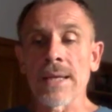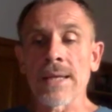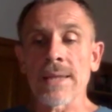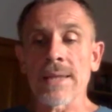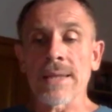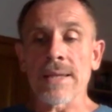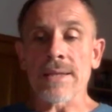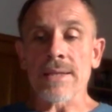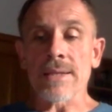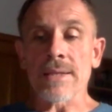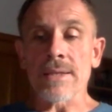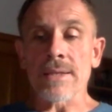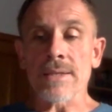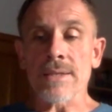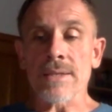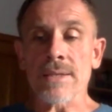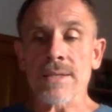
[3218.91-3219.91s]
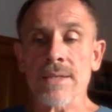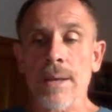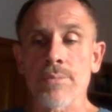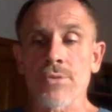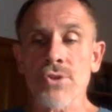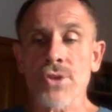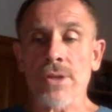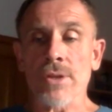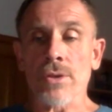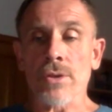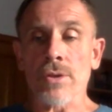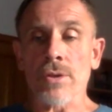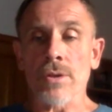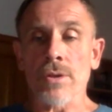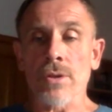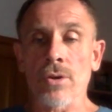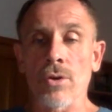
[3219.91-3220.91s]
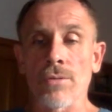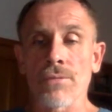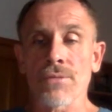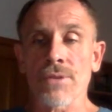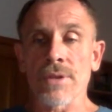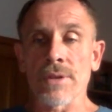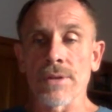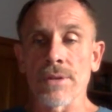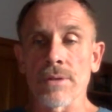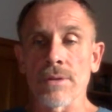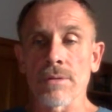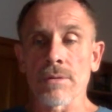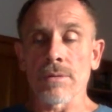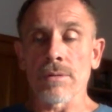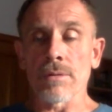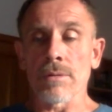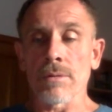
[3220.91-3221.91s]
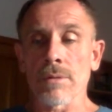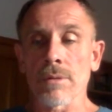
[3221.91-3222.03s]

That is the subject often